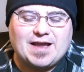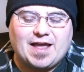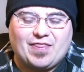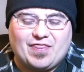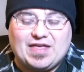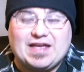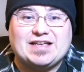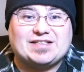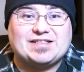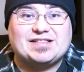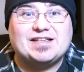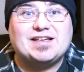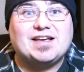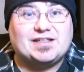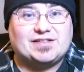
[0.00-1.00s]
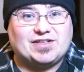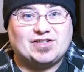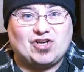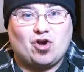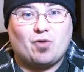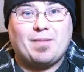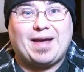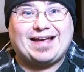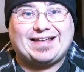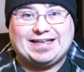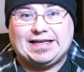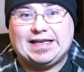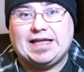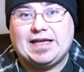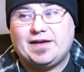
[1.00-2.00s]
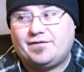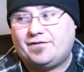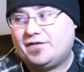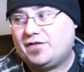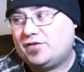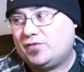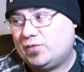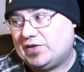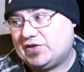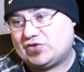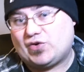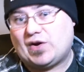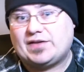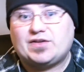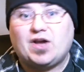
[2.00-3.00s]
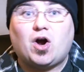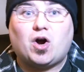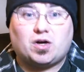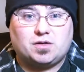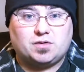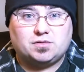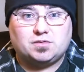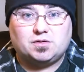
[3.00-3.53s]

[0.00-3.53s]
And this is going to go back and live with the Straight Talk